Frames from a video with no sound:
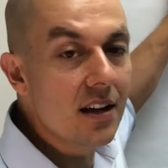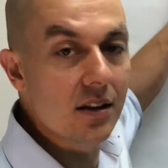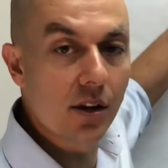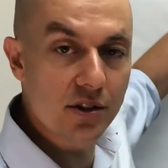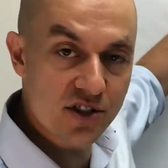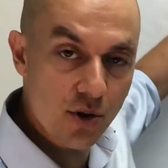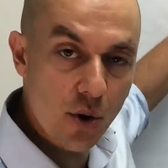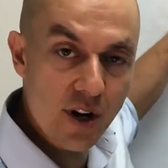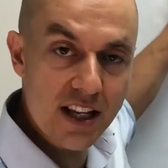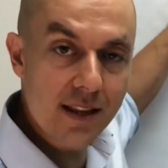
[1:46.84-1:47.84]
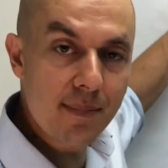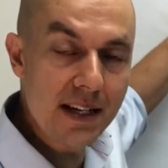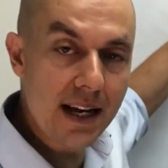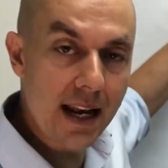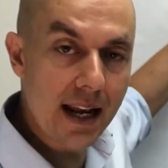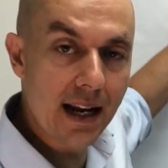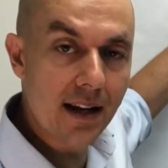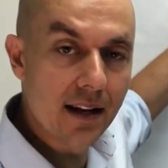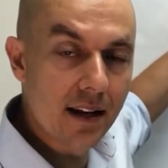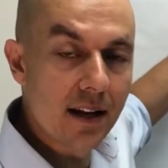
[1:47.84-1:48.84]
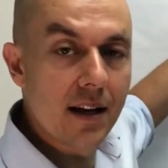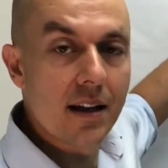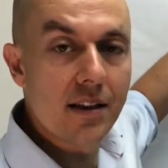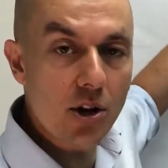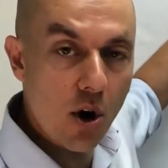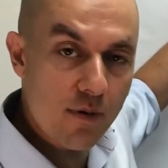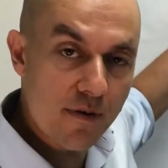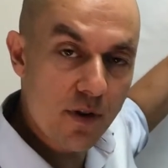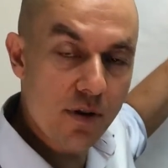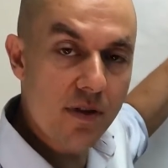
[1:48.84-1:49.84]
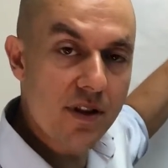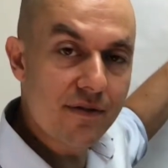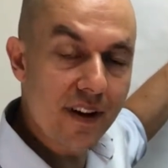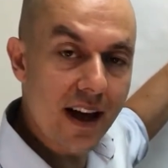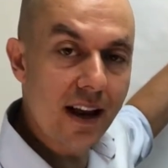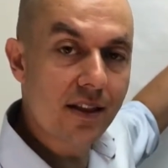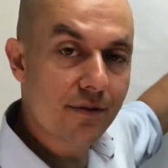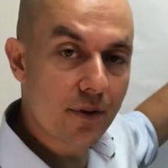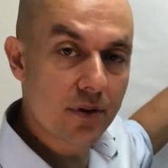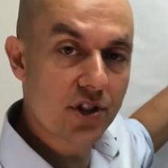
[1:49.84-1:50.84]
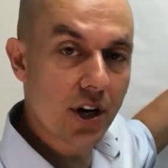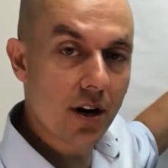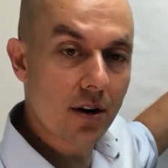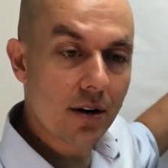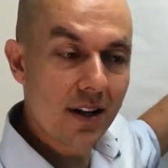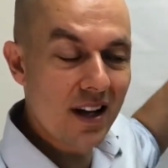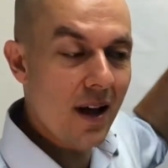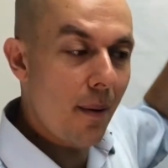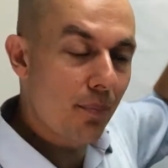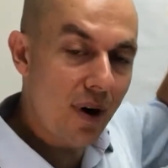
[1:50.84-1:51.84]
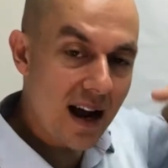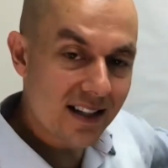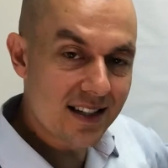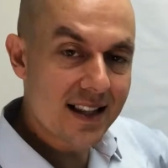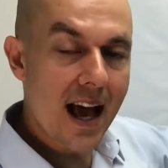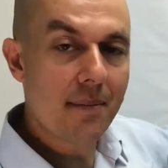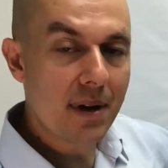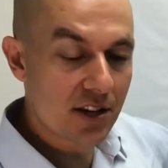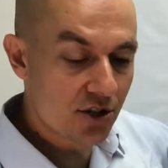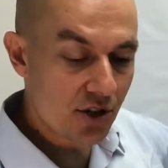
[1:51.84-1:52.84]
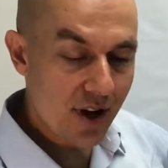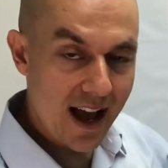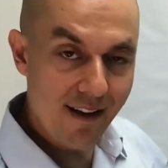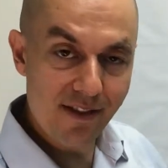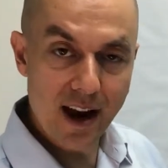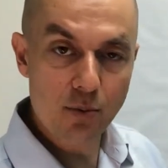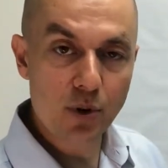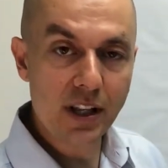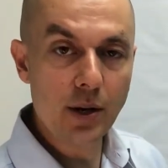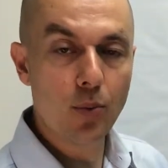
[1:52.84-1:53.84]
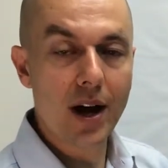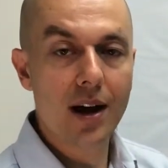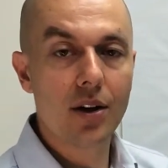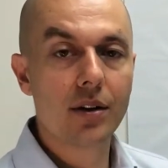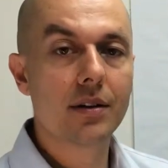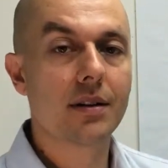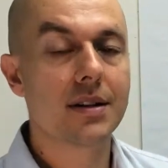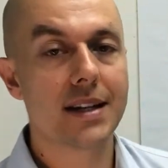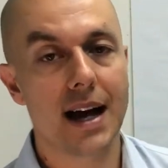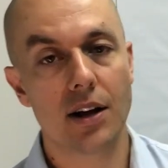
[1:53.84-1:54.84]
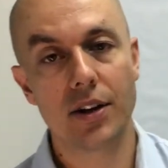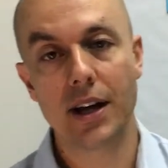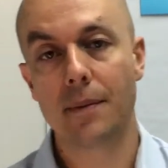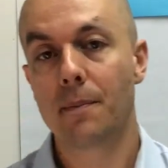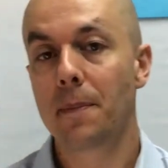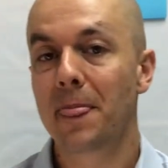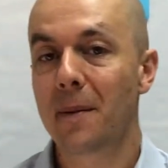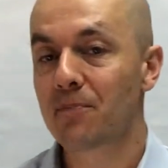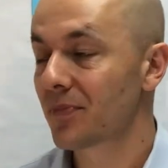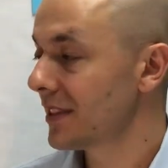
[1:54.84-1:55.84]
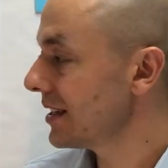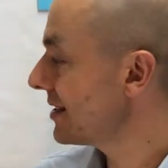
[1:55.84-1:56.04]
little story at the beginning, the overview of the event, and the first share. Practice that, make sure you have that really well dialed in. The